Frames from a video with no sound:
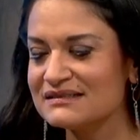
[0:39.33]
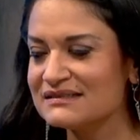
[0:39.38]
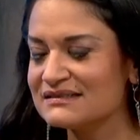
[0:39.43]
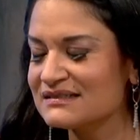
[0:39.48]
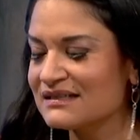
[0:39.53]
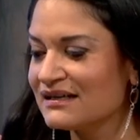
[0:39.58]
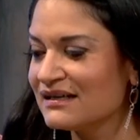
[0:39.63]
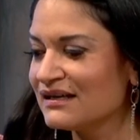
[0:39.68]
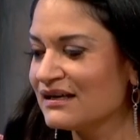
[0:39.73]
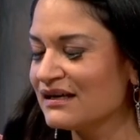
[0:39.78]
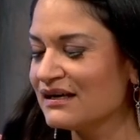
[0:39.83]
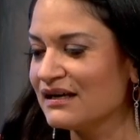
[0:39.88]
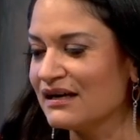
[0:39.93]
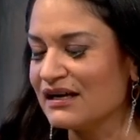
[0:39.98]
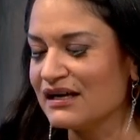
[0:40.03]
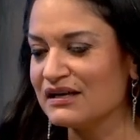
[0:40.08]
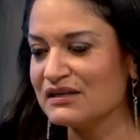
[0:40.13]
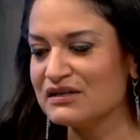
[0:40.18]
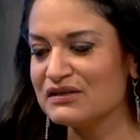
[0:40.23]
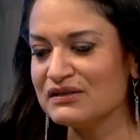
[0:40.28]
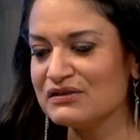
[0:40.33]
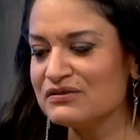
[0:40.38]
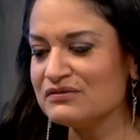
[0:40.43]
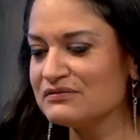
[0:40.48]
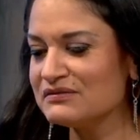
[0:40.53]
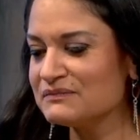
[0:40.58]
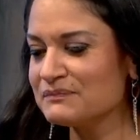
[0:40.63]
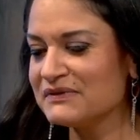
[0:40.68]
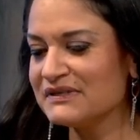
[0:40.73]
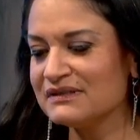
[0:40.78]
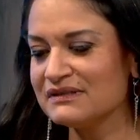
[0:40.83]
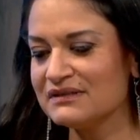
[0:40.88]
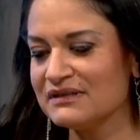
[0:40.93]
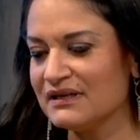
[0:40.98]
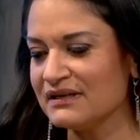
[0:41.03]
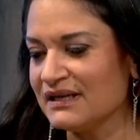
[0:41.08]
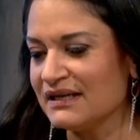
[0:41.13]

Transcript: Mm -hmm, mm -hmm. you pick